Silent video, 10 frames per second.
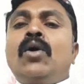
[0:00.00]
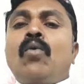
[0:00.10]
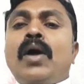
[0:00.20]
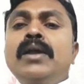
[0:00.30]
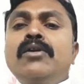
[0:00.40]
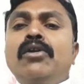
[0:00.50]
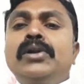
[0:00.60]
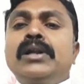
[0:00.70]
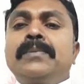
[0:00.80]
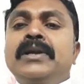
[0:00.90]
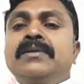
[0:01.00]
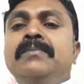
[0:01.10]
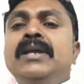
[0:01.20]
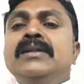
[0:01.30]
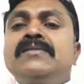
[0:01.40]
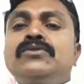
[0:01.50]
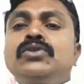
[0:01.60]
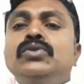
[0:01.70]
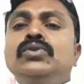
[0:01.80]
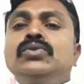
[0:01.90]
Why you have to interpret it means
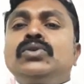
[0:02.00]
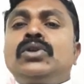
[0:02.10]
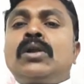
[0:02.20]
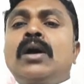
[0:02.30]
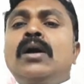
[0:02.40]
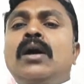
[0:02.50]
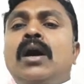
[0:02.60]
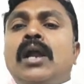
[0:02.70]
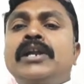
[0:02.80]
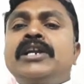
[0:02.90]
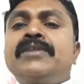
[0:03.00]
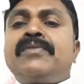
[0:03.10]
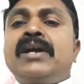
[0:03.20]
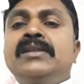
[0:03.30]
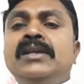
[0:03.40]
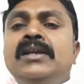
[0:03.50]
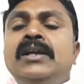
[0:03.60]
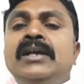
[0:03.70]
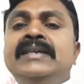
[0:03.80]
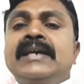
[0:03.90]
to draw or identify the
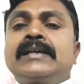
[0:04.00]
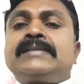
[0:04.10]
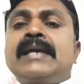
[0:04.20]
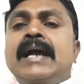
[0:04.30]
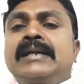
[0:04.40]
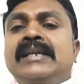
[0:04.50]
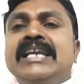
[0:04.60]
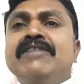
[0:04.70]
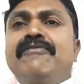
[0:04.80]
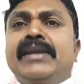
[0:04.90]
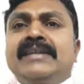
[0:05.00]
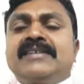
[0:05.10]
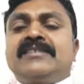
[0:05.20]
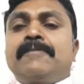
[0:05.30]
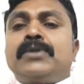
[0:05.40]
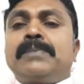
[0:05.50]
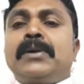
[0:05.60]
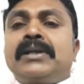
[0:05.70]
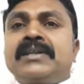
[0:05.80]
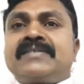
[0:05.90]
exact inferences of that
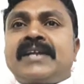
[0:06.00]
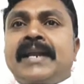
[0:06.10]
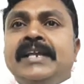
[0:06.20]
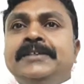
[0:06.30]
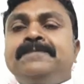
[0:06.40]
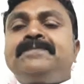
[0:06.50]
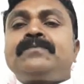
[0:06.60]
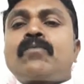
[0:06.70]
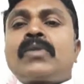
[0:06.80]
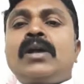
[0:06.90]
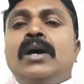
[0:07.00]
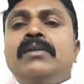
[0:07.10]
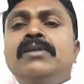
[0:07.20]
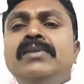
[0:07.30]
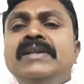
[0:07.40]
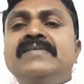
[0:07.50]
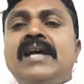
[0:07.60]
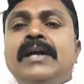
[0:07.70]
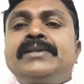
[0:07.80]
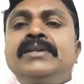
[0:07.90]
particular study. Another one is
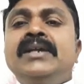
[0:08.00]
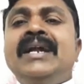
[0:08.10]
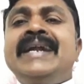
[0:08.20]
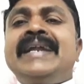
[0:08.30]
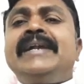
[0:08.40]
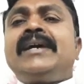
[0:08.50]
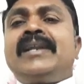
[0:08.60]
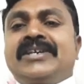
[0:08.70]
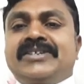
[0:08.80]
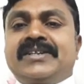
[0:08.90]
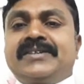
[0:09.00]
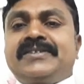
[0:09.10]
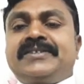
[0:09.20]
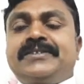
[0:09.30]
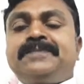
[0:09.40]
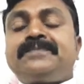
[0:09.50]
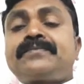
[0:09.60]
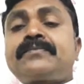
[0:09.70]
that data collections.